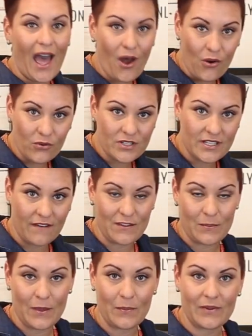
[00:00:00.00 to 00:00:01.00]
out of
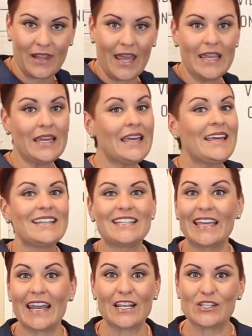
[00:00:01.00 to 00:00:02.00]
the Pipa Lite
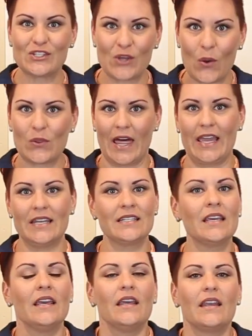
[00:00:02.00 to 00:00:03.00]
to get it so light.